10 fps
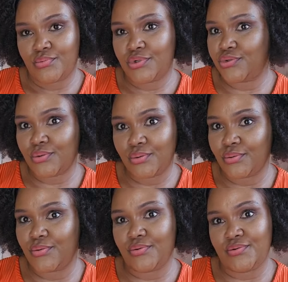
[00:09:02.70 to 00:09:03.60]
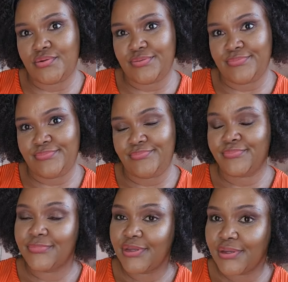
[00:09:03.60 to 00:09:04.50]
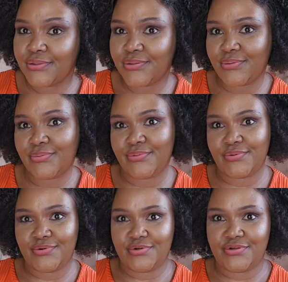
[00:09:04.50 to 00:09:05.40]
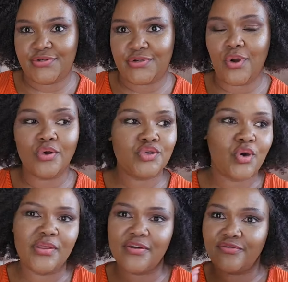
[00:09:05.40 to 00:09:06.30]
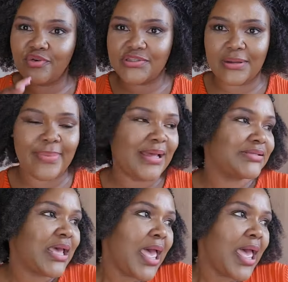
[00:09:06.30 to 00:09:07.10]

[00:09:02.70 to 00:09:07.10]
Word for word: it don't look good it don't look good also on the fostering part